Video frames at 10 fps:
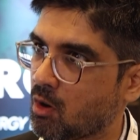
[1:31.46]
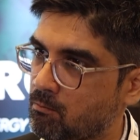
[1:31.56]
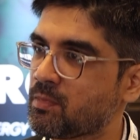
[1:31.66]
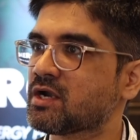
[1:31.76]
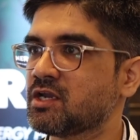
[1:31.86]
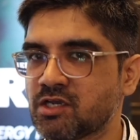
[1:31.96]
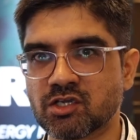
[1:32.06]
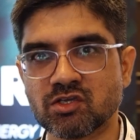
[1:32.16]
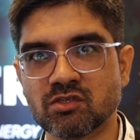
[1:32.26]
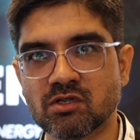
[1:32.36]
compact heat
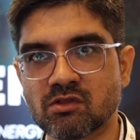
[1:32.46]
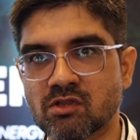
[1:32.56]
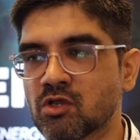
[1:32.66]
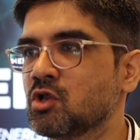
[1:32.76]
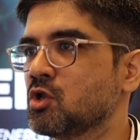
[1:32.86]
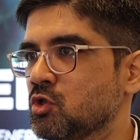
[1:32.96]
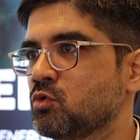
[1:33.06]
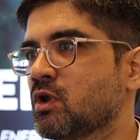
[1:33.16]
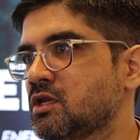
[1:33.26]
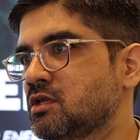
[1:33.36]
exchangers mm -hmm. you
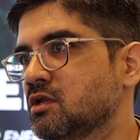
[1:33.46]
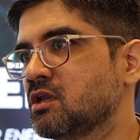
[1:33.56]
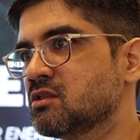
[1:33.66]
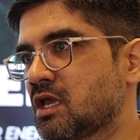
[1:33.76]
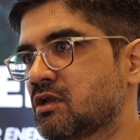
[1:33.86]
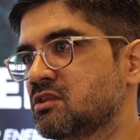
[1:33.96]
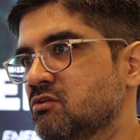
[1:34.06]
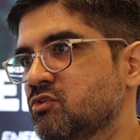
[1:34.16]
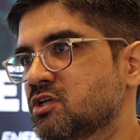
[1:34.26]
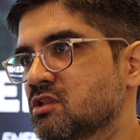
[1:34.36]
can increase the energy
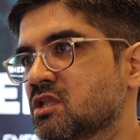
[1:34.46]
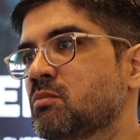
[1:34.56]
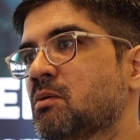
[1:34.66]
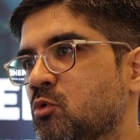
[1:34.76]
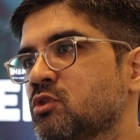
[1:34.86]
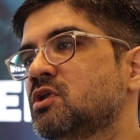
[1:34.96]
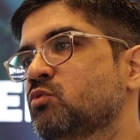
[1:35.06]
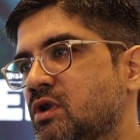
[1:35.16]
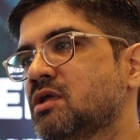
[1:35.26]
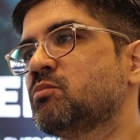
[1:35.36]
efficiency by more than
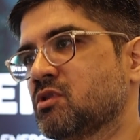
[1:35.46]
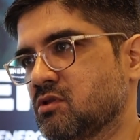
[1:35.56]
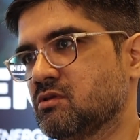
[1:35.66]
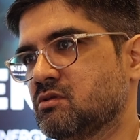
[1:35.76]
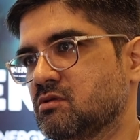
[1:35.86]
20%